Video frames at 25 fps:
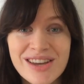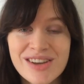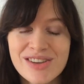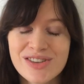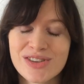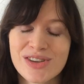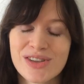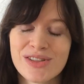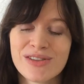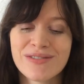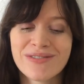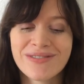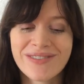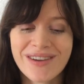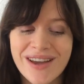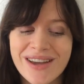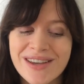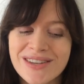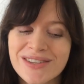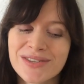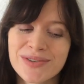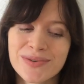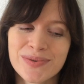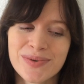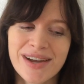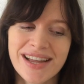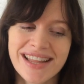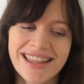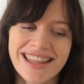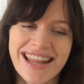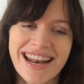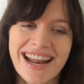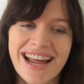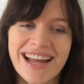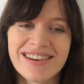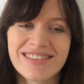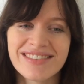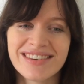So the first one that
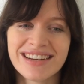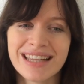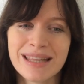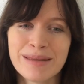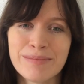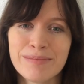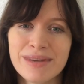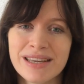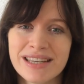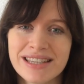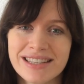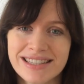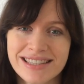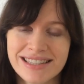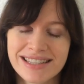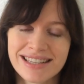I really miss,